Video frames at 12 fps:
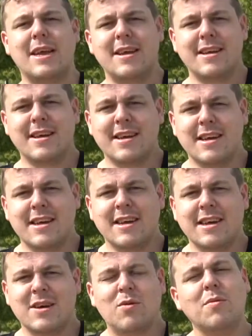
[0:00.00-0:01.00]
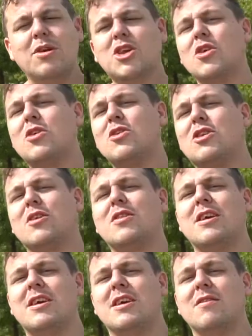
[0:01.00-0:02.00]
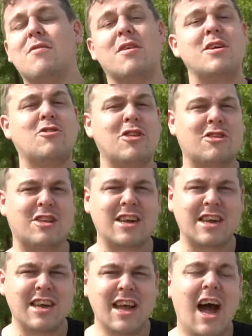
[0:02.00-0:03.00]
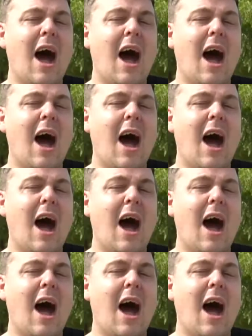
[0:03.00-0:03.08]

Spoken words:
Well, I'm going to show you something very interesting.